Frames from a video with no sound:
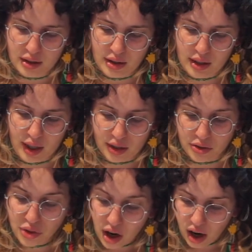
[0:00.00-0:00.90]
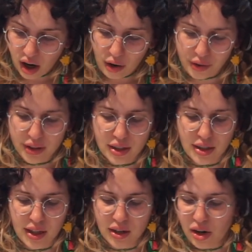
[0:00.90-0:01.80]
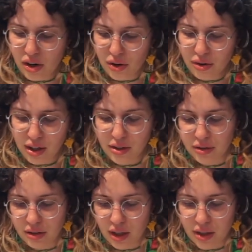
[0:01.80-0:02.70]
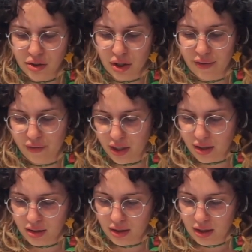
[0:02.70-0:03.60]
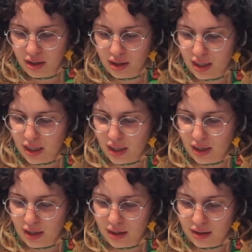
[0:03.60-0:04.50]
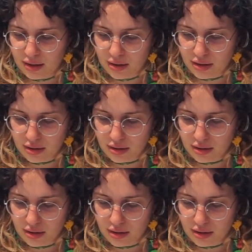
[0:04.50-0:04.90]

they can't draw, or they say, oh, I don't know how to draw a face. And